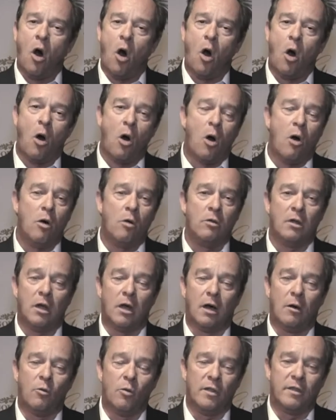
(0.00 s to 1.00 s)

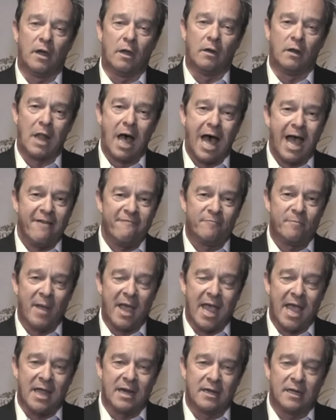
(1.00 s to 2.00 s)
all with a live
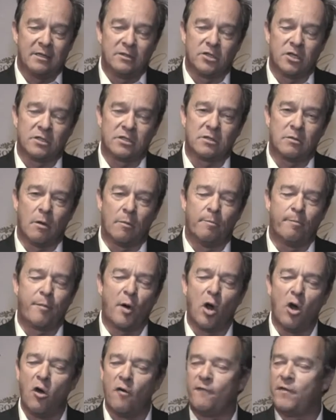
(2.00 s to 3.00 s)
band and just
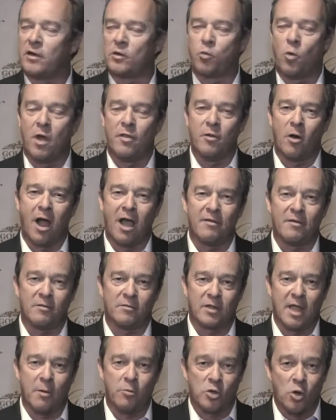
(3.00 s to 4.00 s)
perfect weather.
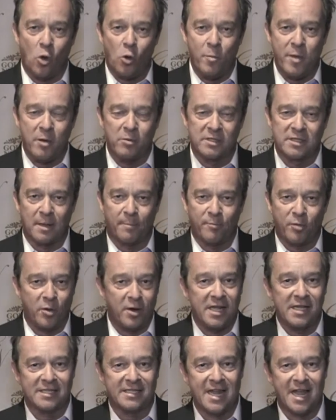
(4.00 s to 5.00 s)
They told me it was the
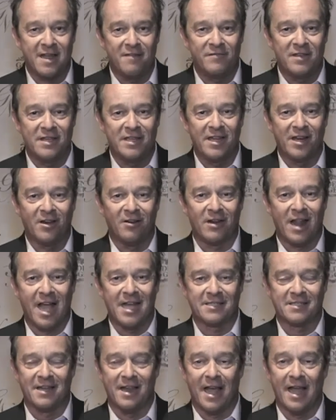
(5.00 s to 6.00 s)
prettiest day of the year
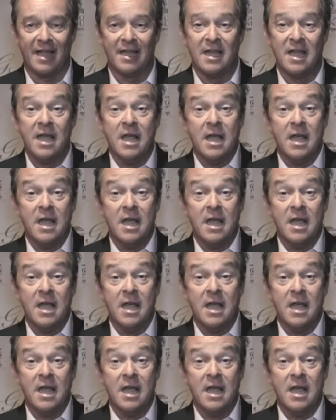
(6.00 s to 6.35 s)
last night.